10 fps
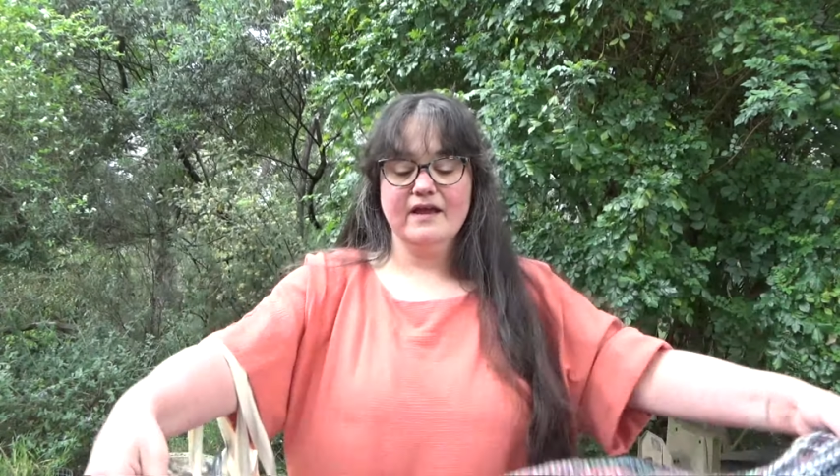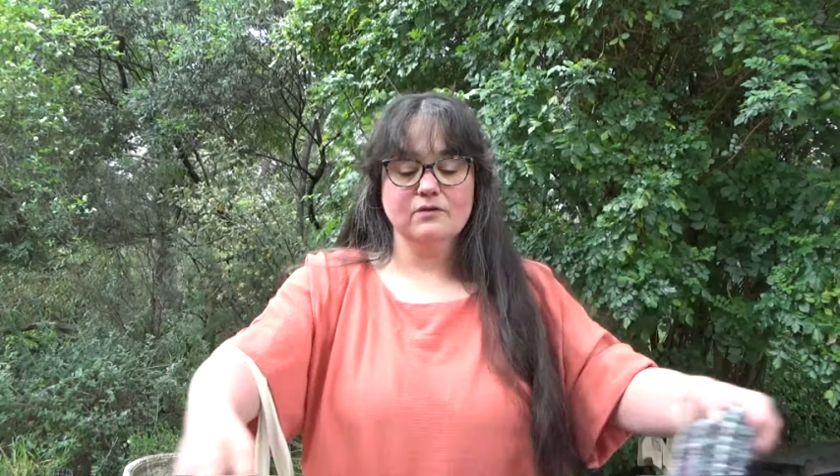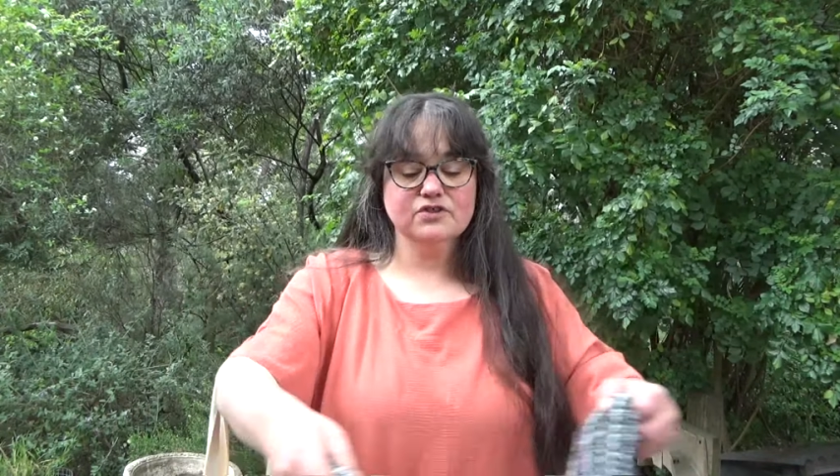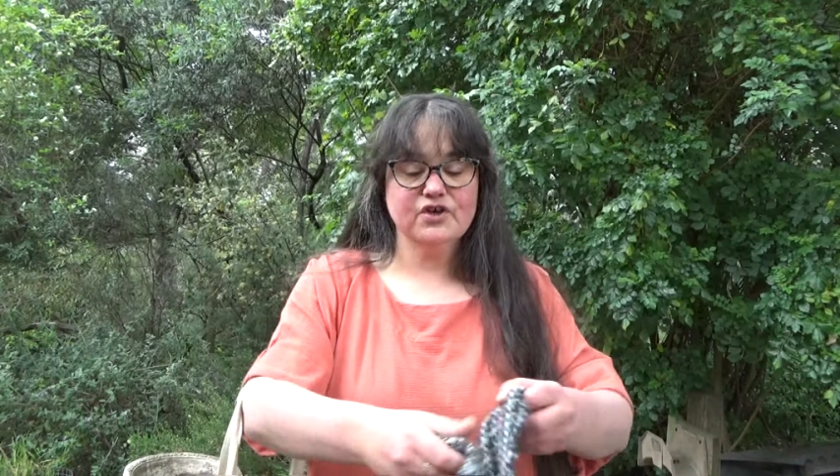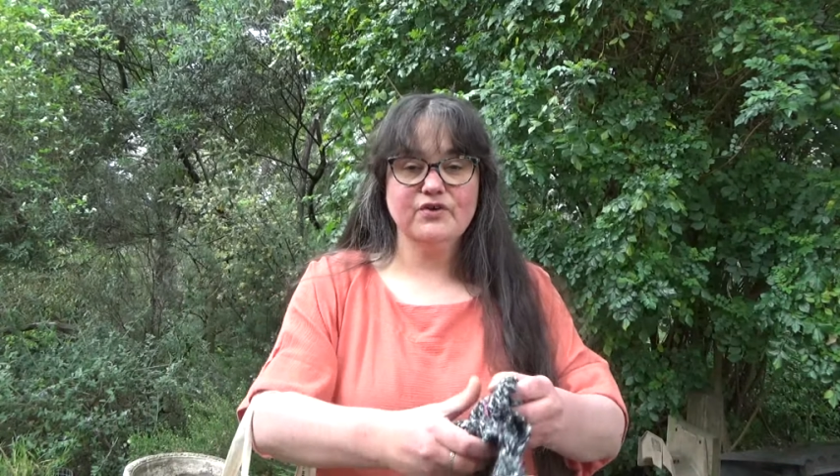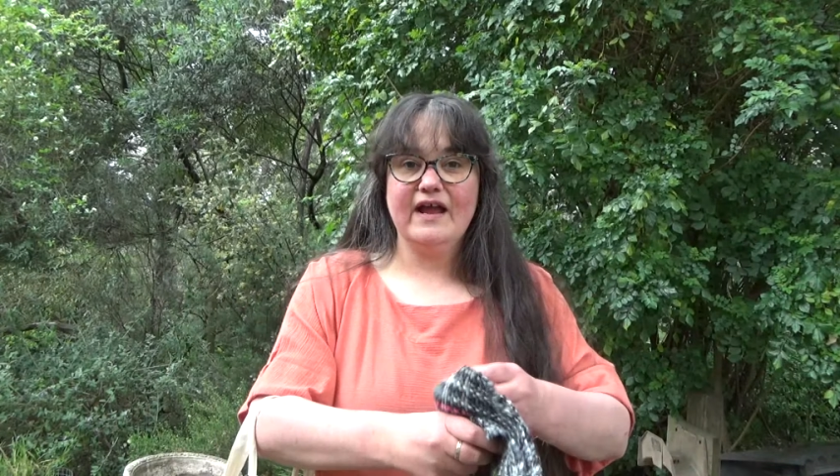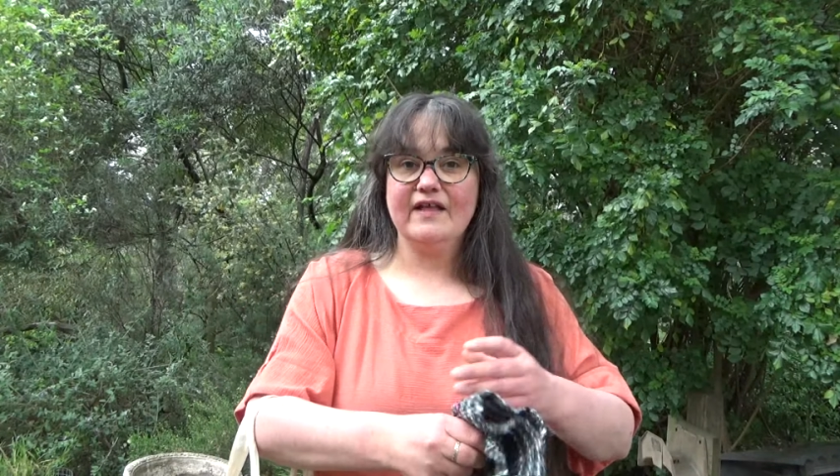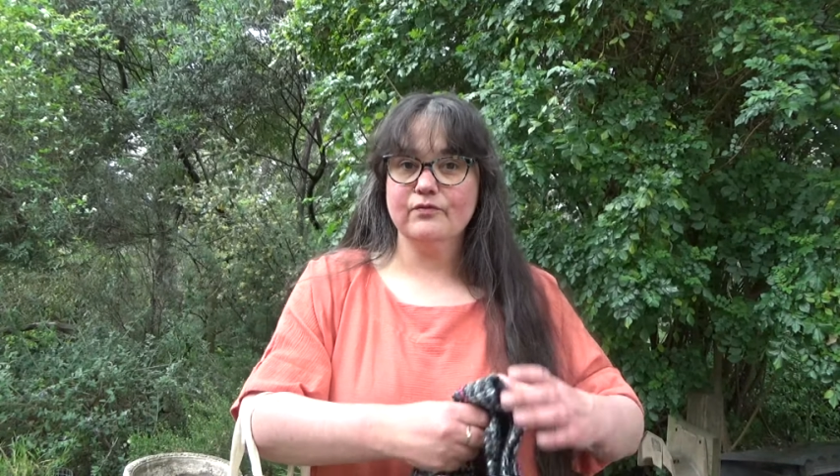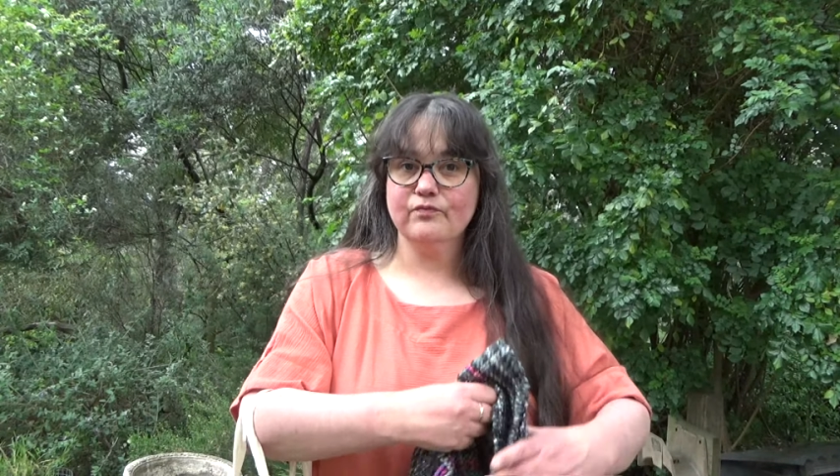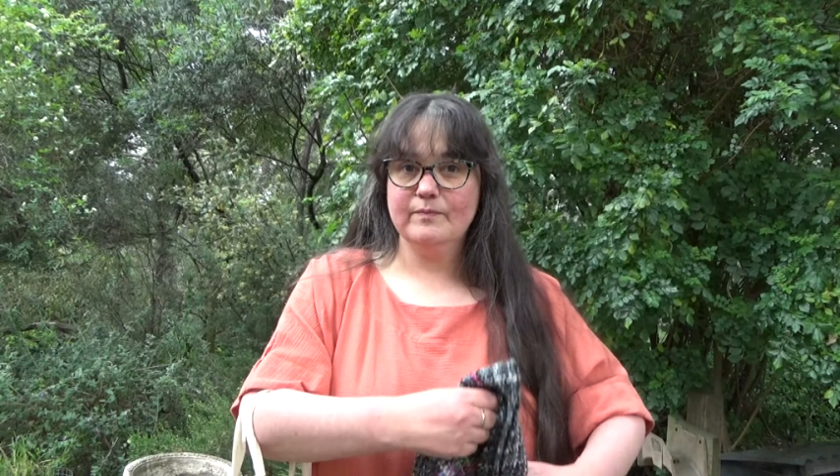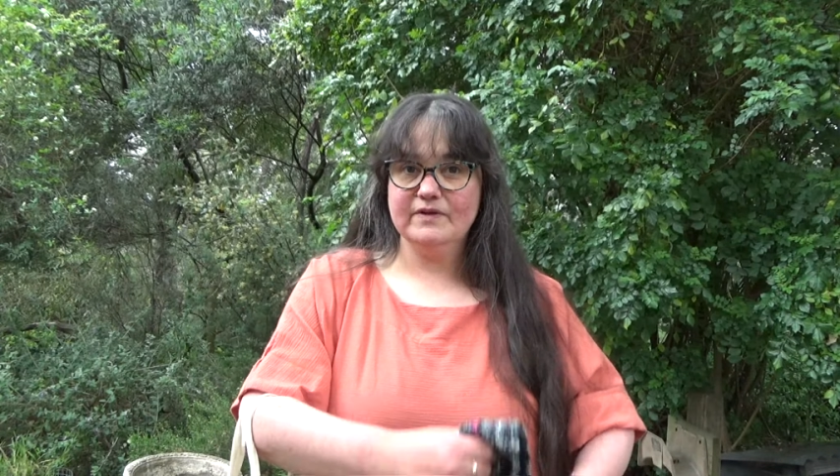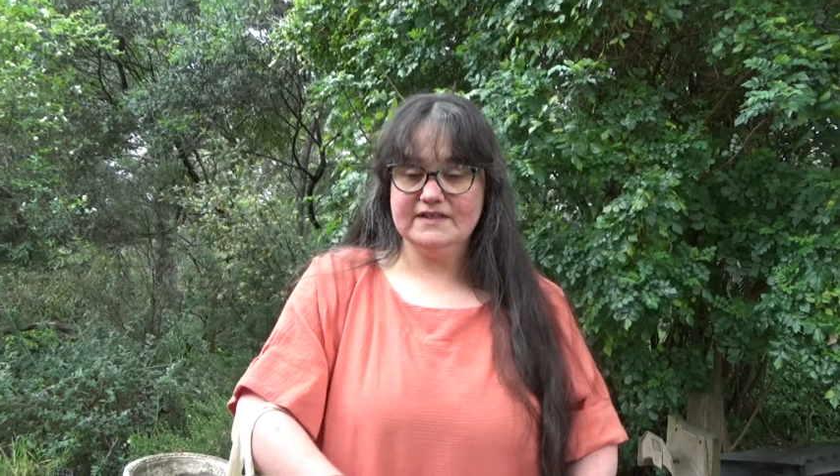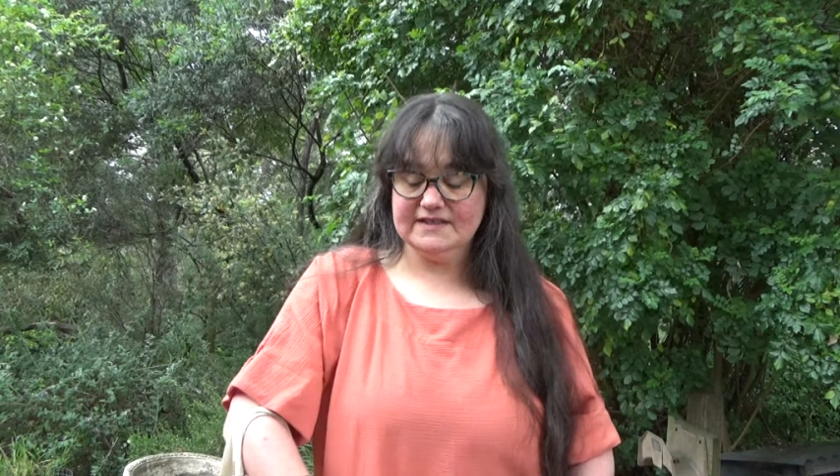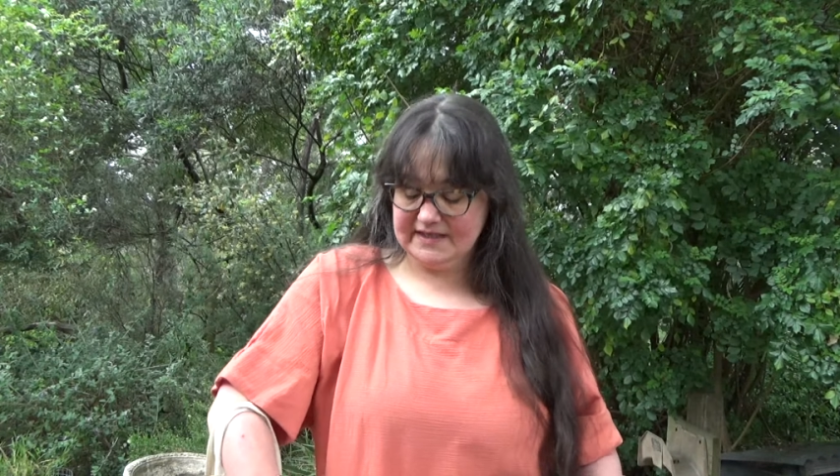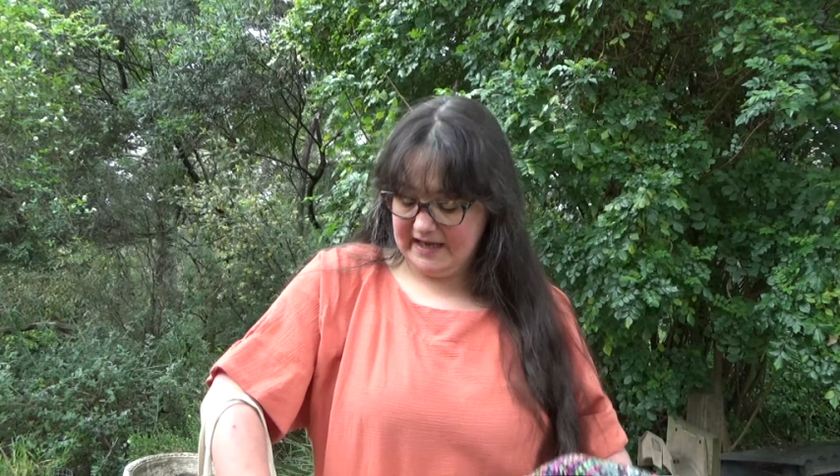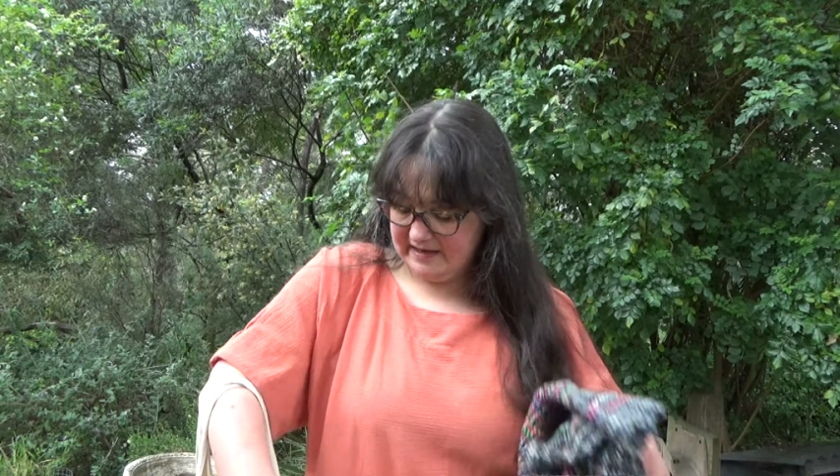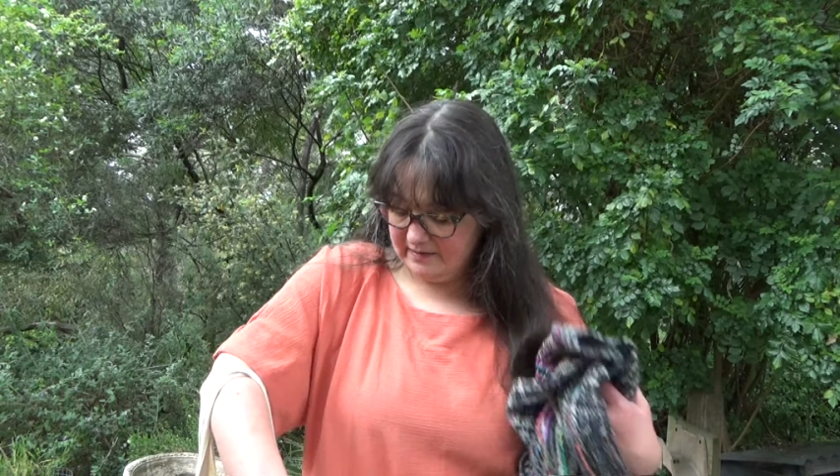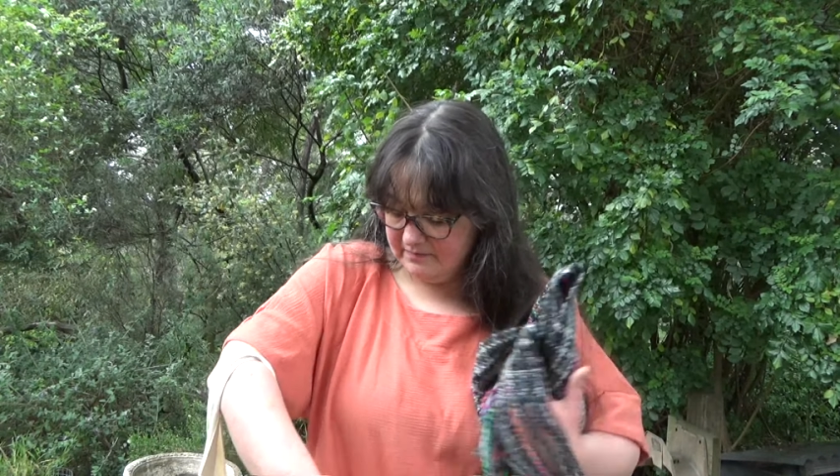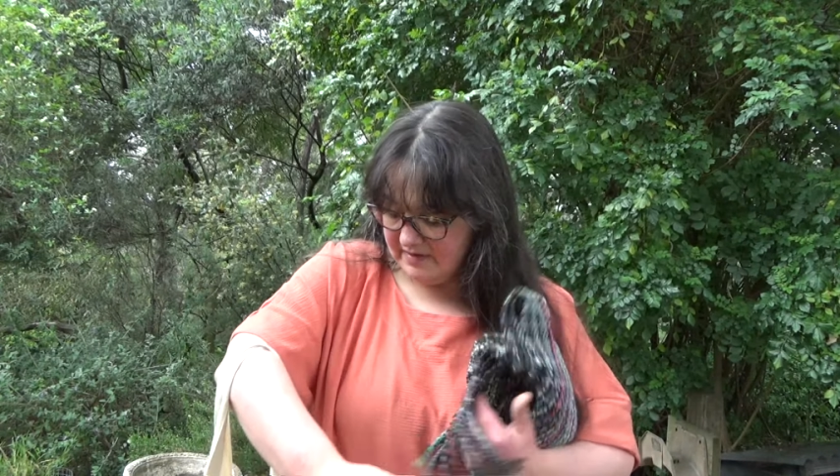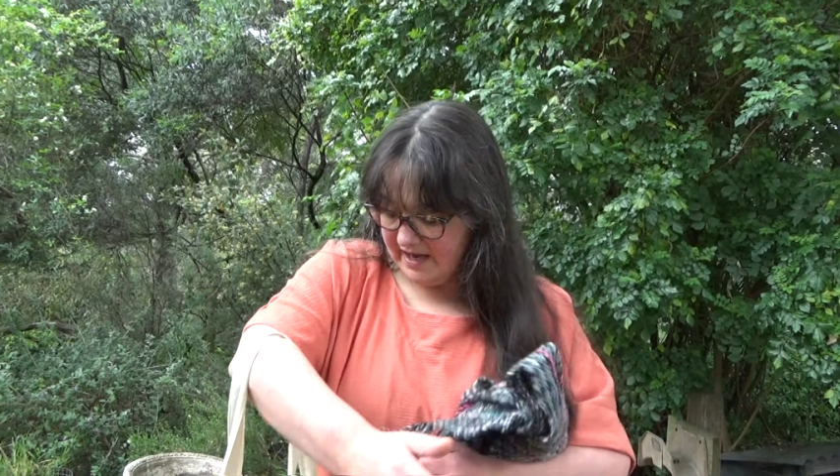and I'll show you how the ribbons
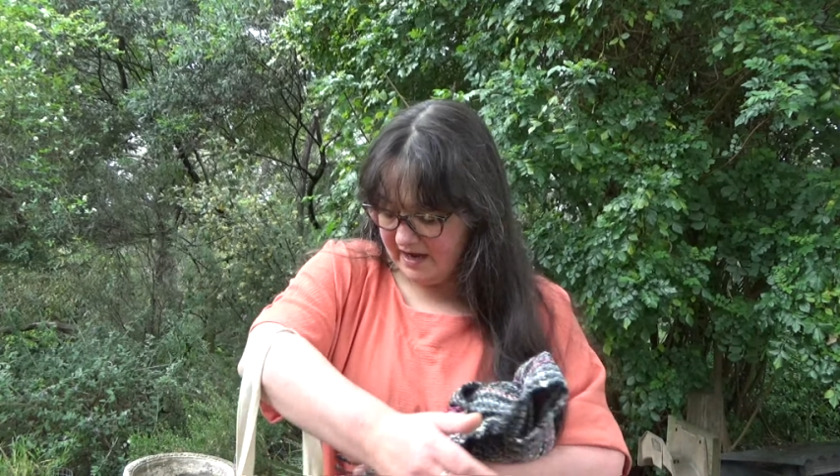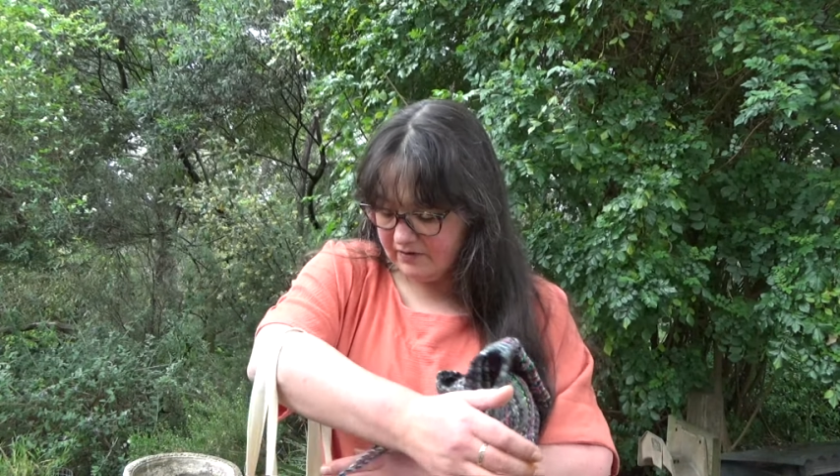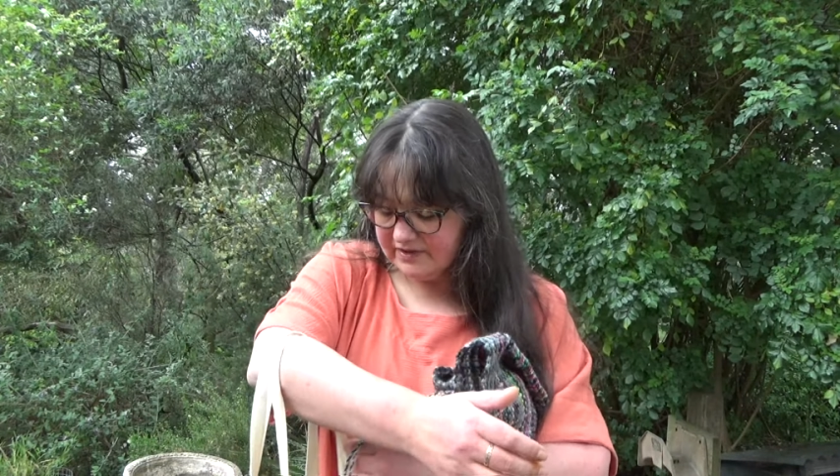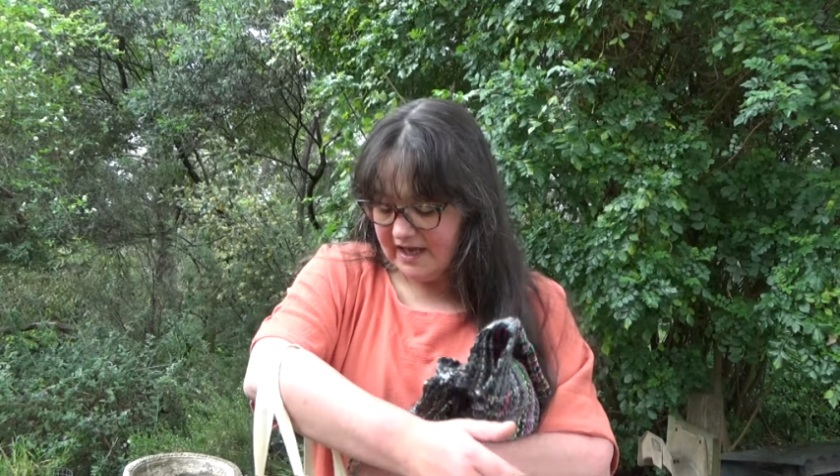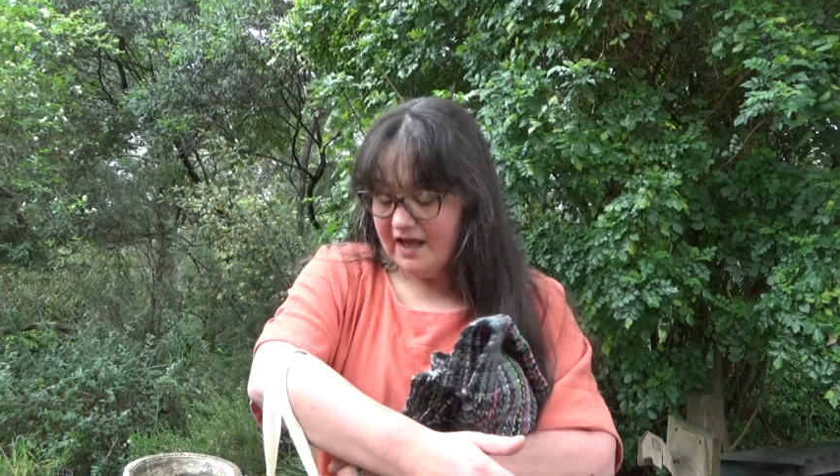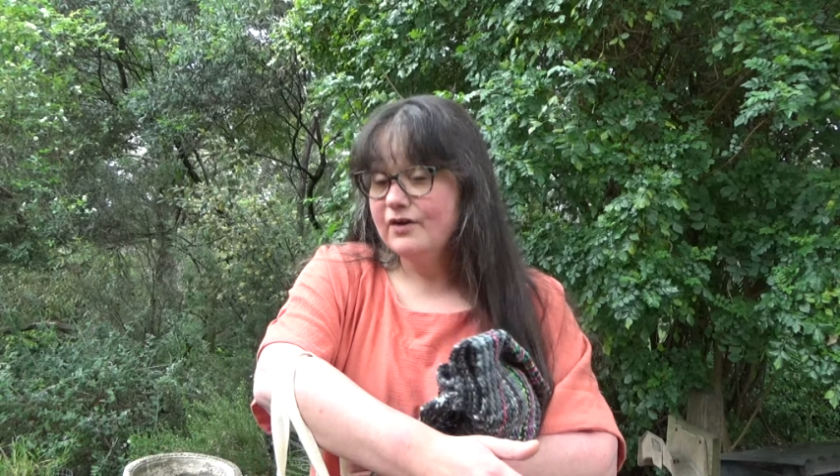came out.